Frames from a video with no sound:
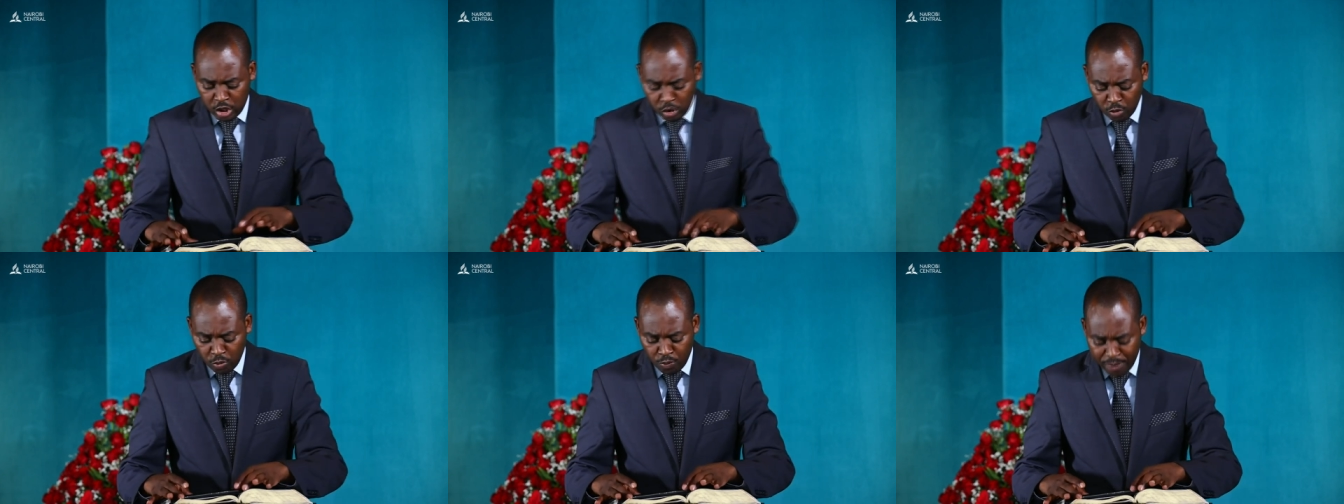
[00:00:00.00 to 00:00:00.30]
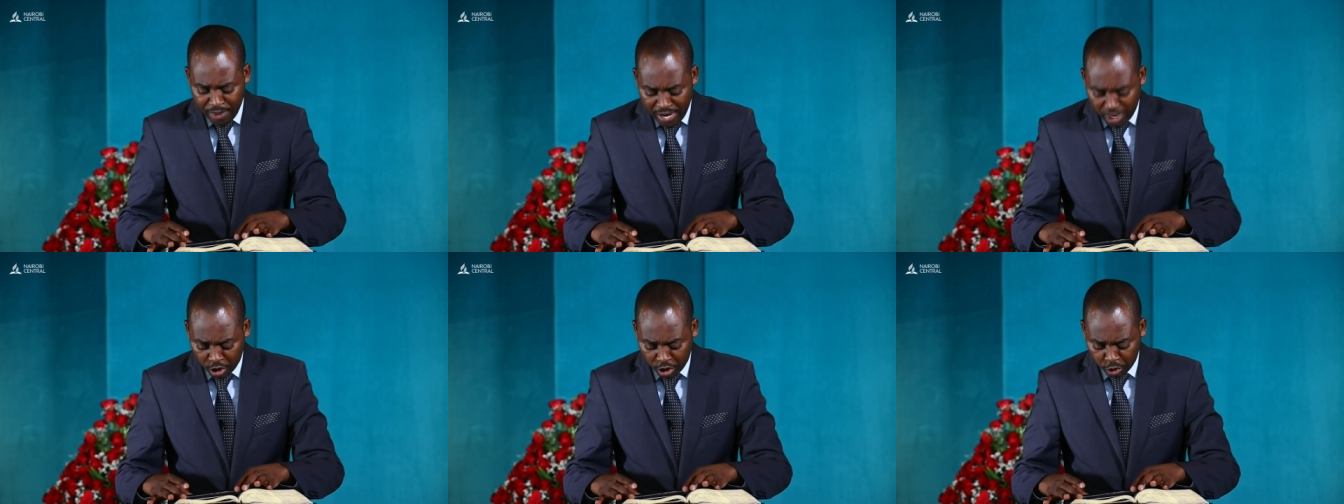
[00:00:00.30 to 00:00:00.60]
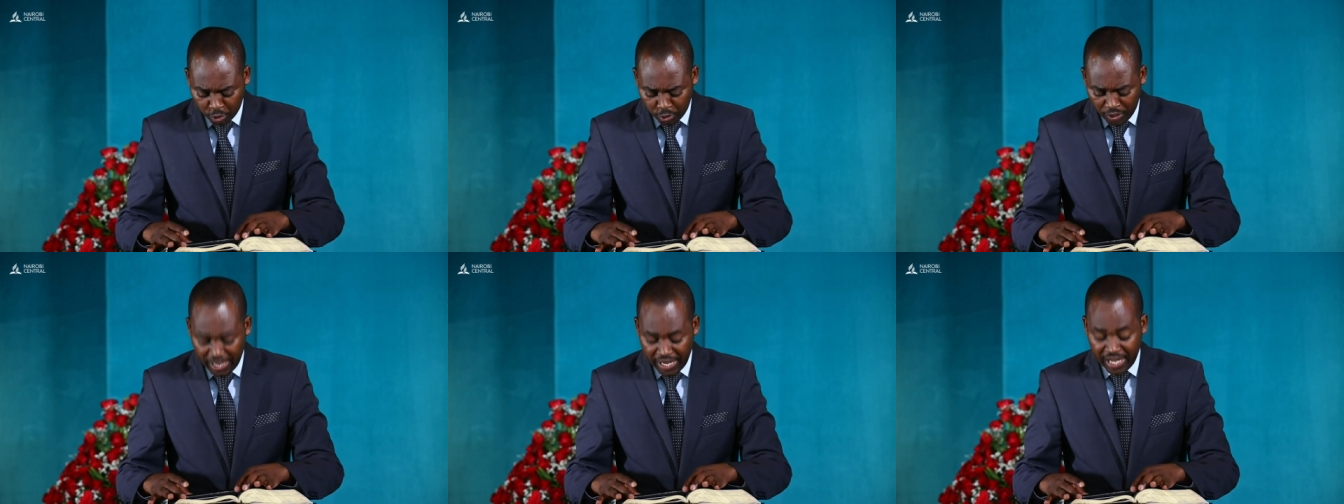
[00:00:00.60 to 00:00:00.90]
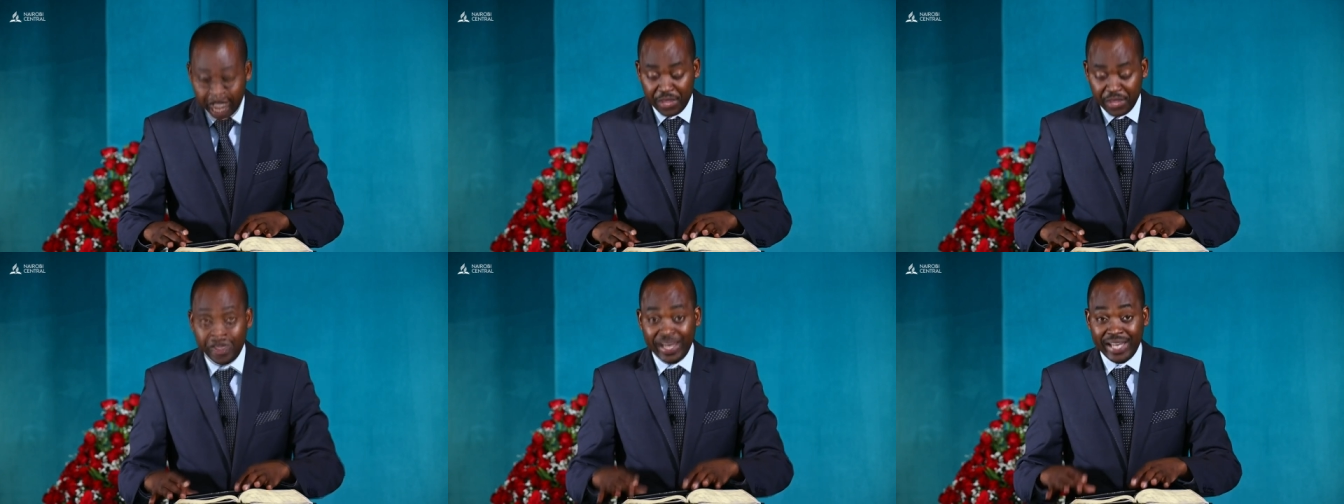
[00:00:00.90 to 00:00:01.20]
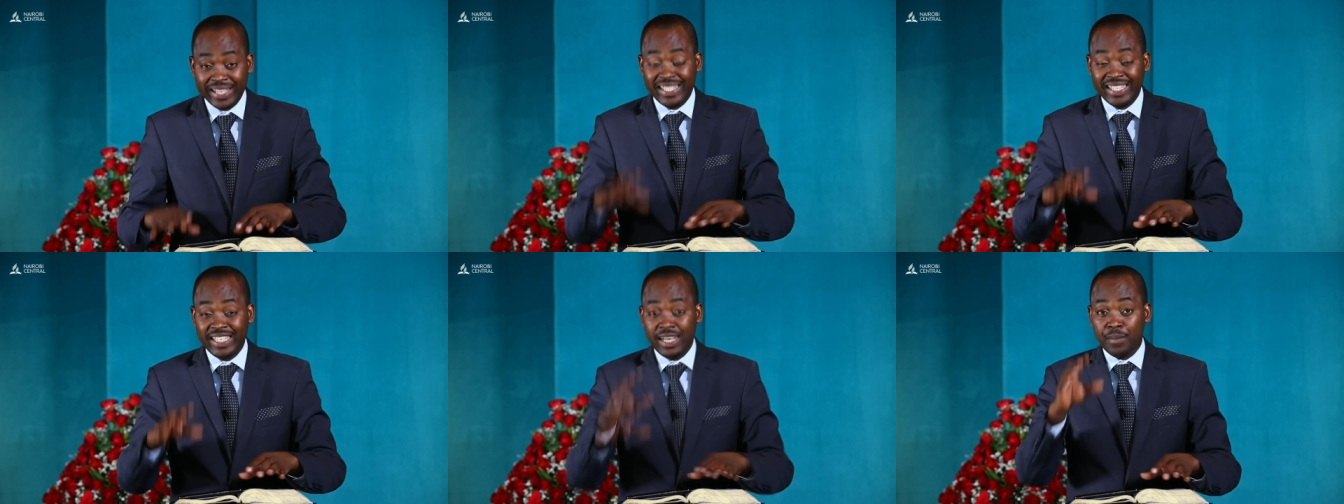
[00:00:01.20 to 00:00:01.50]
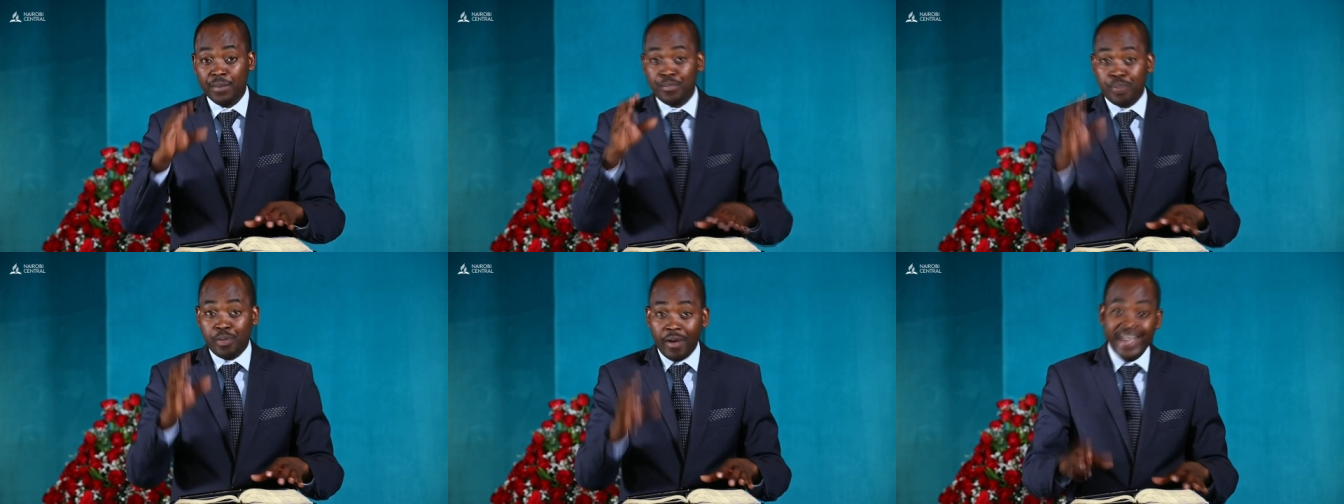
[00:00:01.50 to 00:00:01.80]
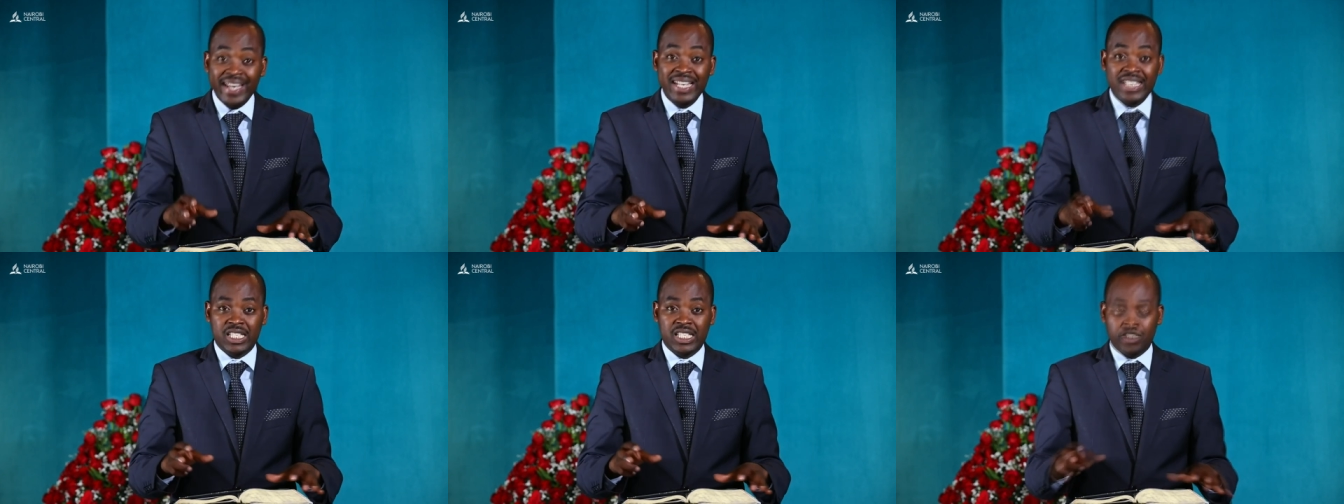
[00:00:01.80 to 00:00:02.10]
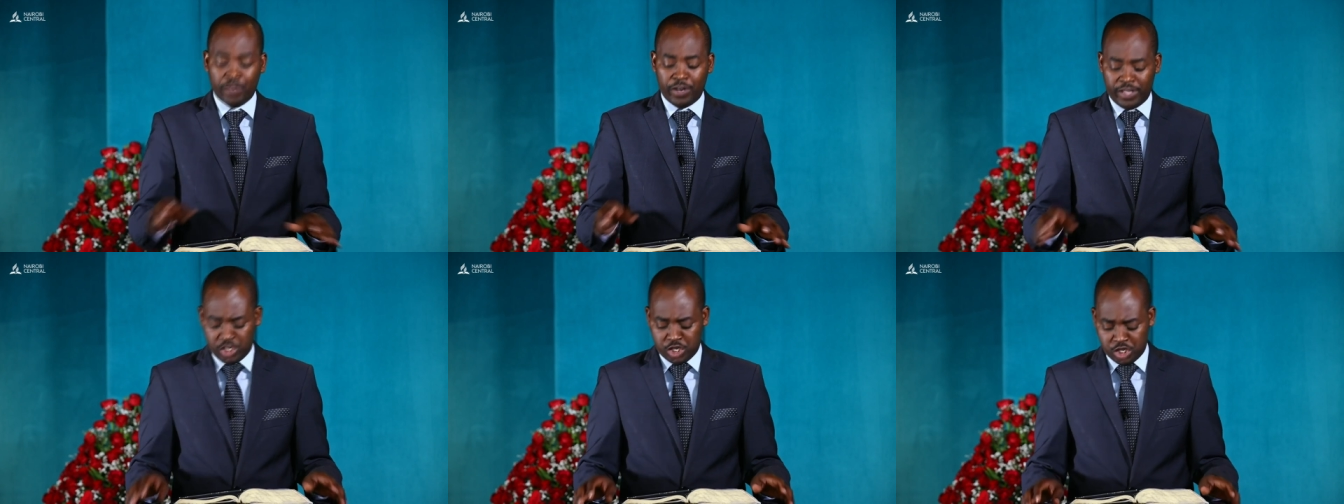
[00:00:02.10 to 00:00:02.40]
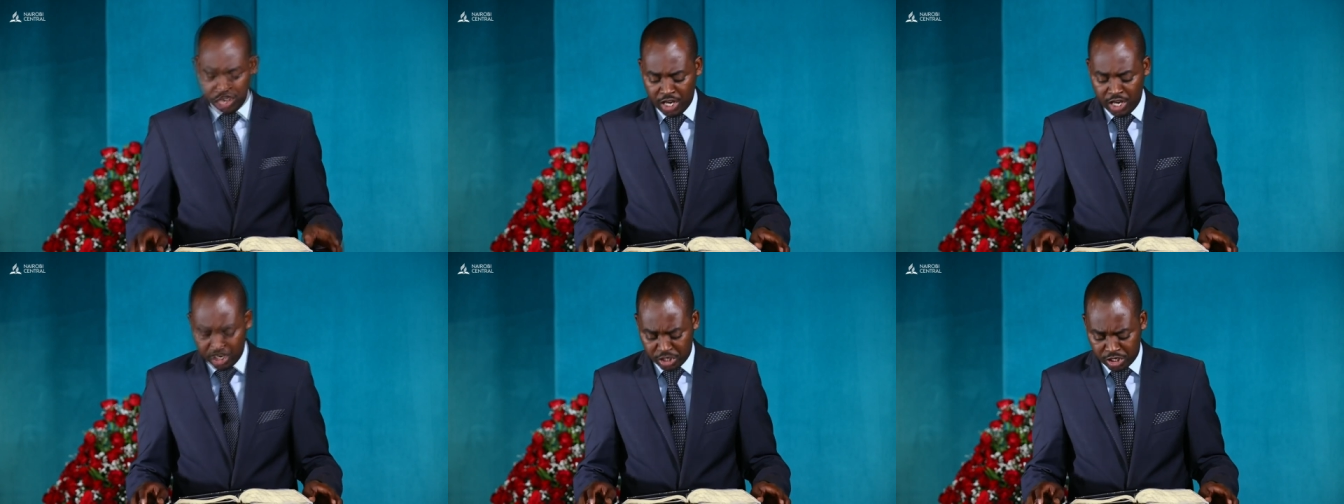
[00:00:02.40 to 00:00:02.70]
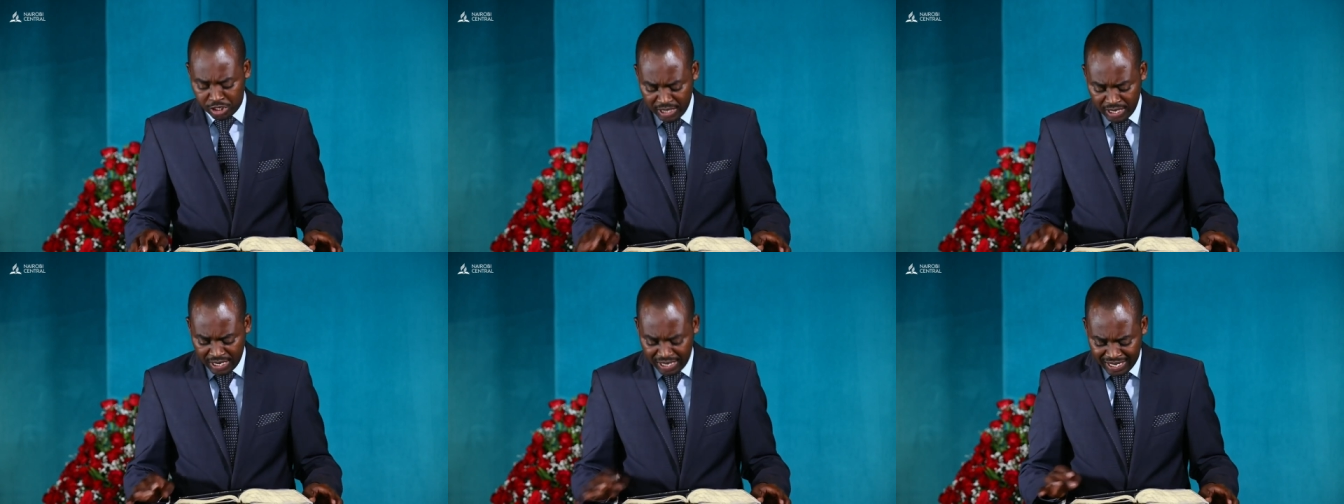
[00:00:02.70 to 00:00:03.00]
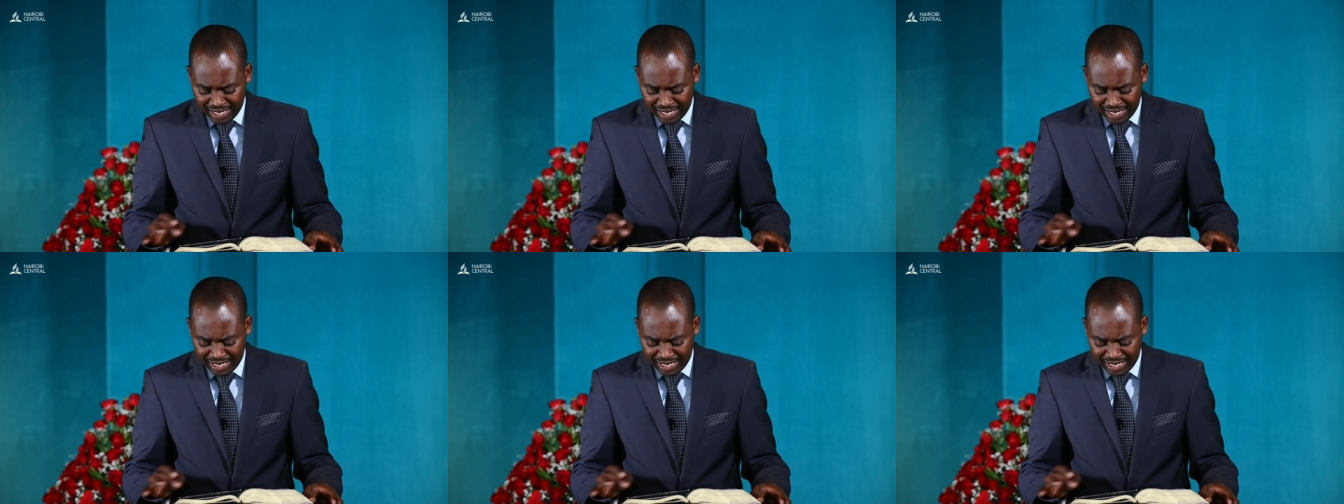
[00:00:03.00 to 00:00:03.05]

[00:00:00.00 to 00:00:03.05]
to make sure that he appoints for the church